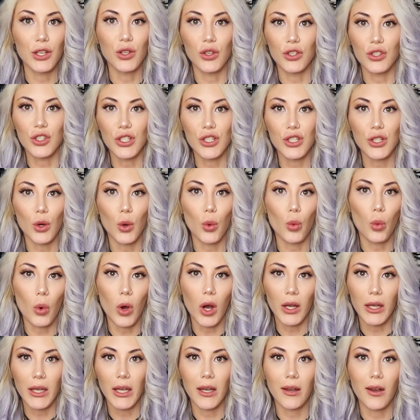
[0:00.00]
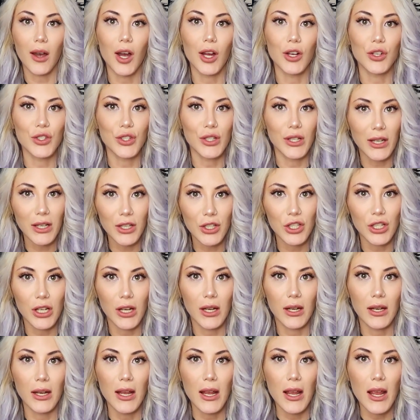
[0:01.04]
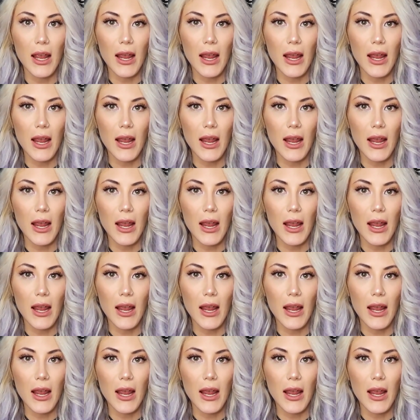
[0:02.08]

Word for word: You're just a walking contradiction.